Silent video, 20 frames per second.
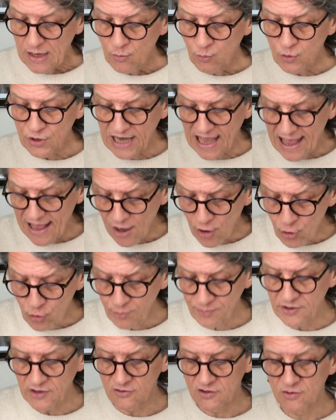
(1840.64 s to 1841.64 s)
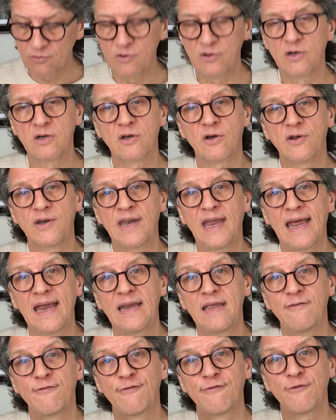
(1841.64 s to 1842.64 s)
would help you to work on
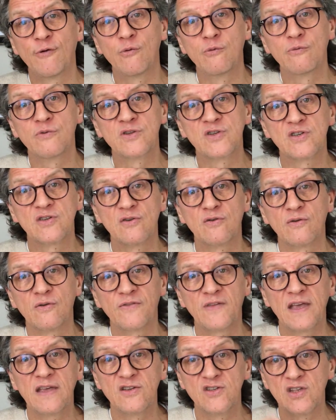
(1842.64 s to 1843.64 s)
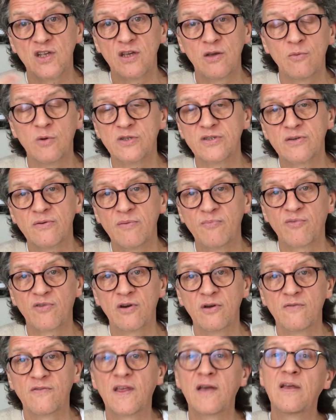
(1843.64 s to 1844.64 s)
any faults or things that you want to
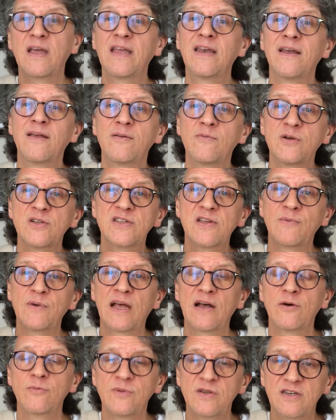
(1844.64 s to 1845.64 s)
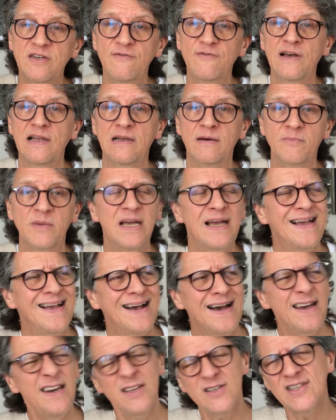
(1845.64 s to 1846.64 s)
improve. In other words, they would help you develop.
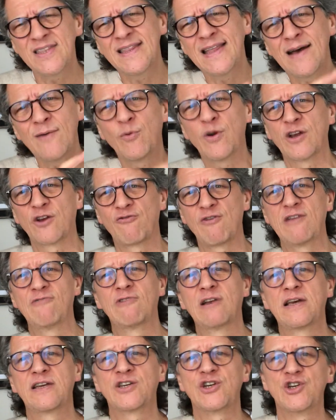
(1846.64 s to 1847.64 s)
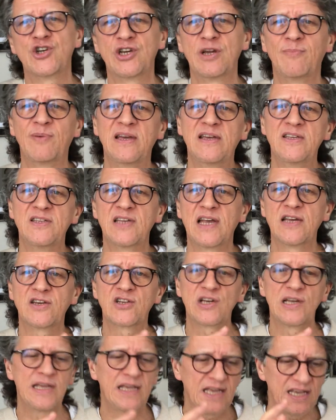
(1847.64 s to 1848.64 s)
And isn't that what a great relationship is,
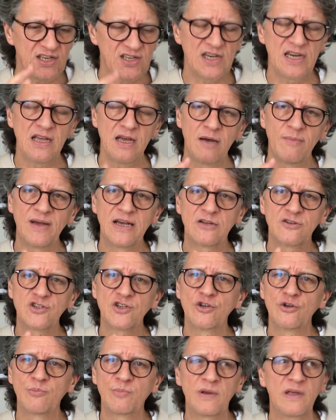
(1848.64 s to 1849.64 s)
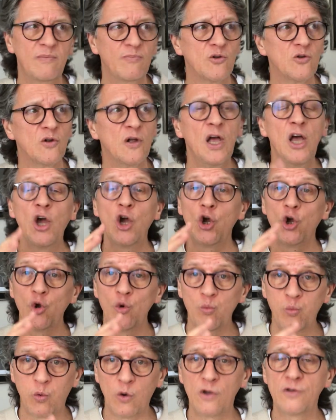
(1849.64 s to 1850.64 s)
actually? Isn't it about two people
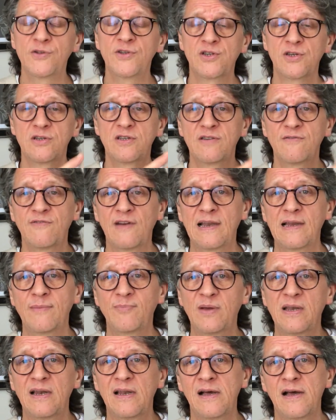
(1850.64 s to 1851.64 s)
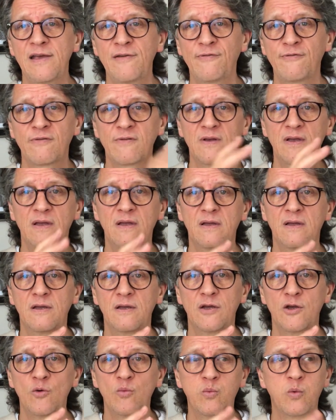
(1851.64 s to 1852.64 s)
who want to develop in life,
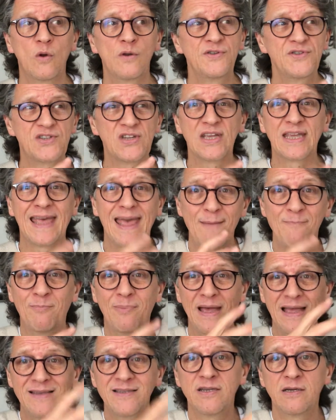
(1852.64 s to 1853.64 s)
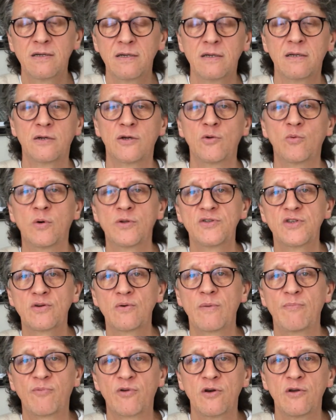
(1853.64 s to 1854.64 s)
who want to get better, who want
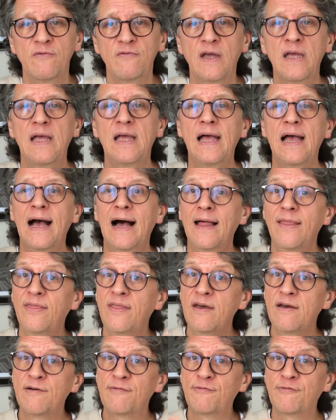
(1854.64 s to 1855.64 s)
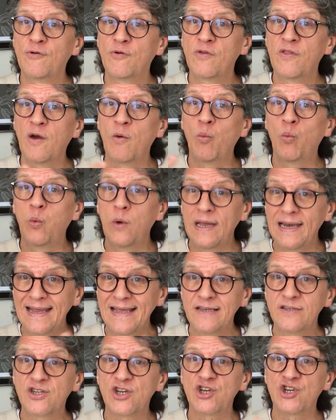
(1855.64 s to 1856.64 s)
to improve, and therefore they're
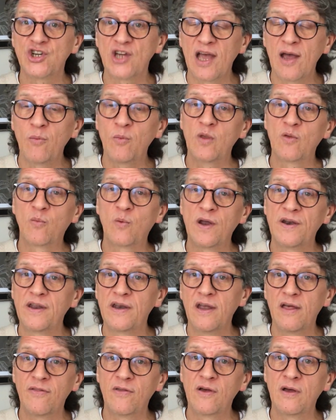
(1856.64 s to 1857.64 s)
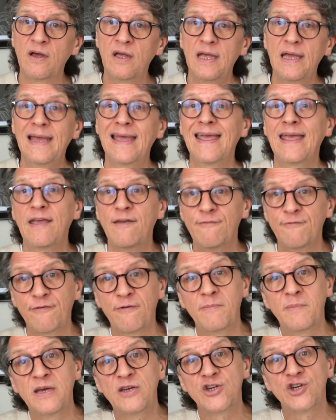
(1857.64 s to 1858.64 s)
willing to share with one another
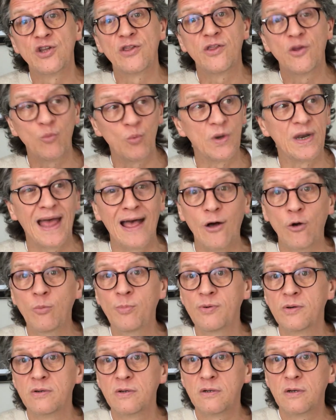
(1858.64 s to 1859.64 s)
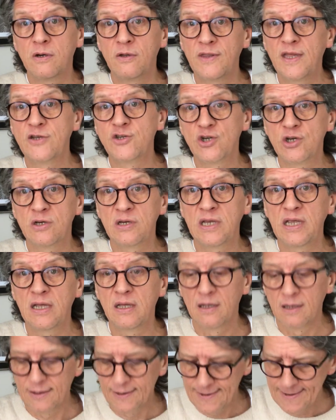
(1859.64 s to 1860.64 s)
information that would help on that journey?
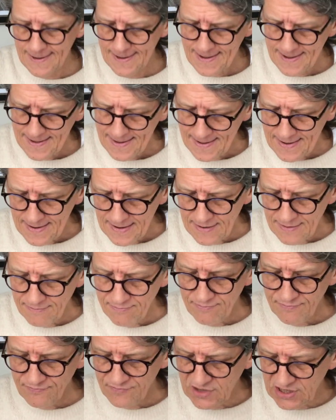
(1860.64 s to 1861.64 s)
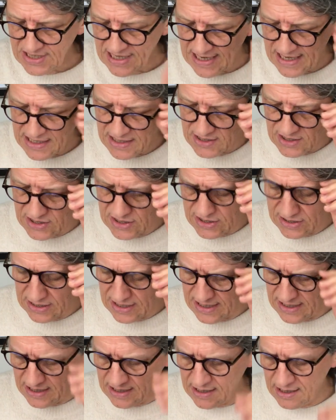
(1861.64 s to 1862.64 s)
Takes
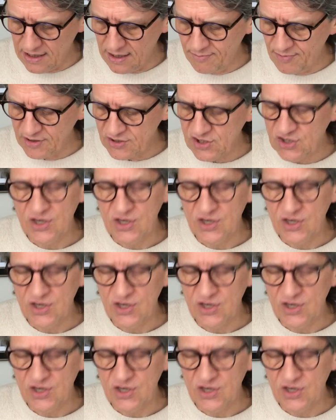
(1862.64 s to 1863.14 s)
a bit of